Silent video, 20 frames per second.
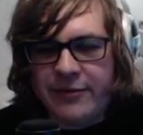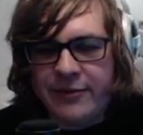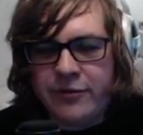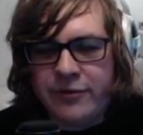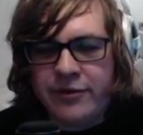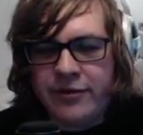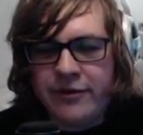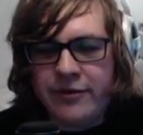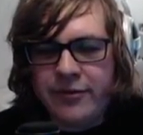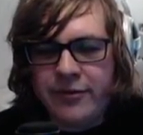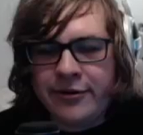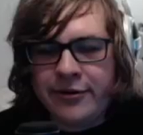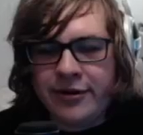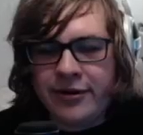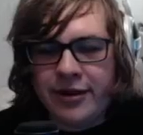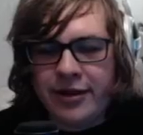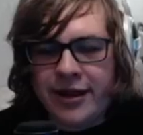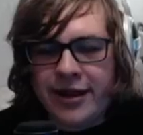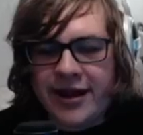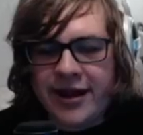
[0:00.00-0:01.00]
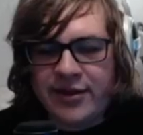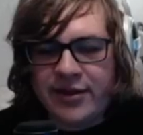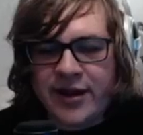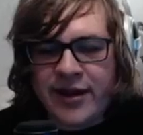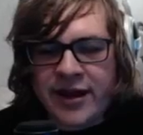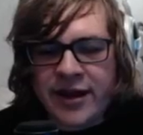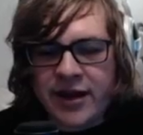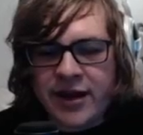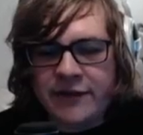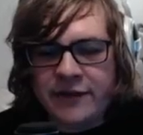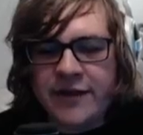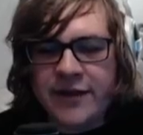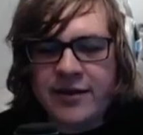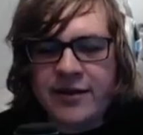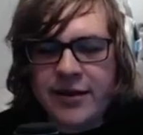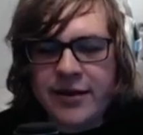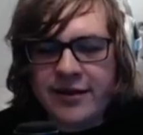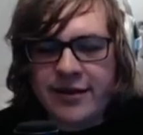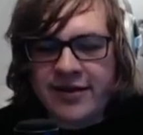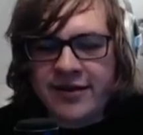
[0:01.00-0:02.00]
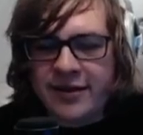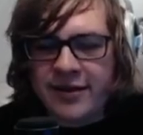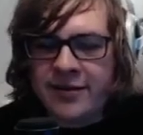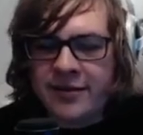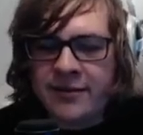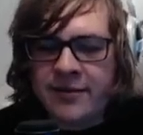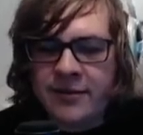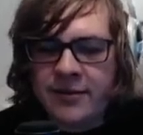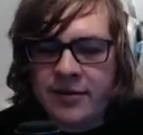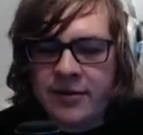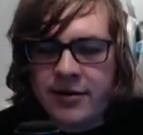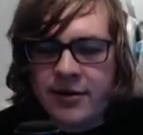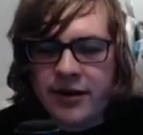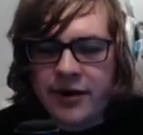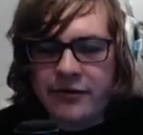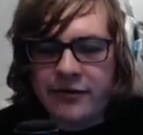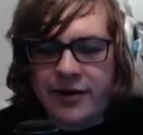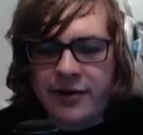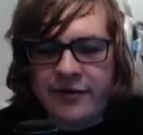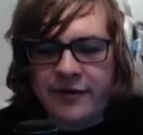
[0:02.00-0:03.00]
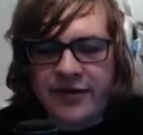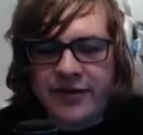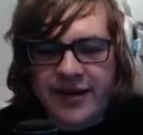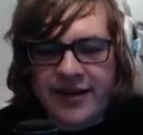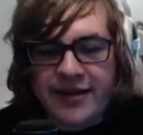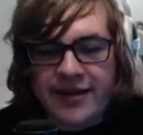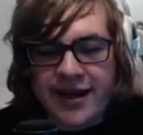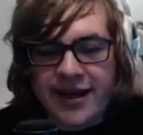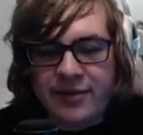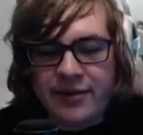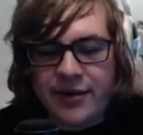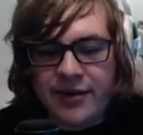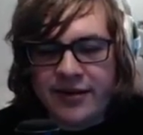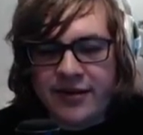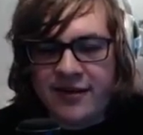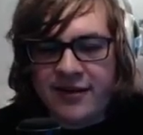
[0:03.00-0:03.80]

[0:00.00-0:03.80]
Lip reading: We're doing a lot of that off of enemies and other objects like that throughout the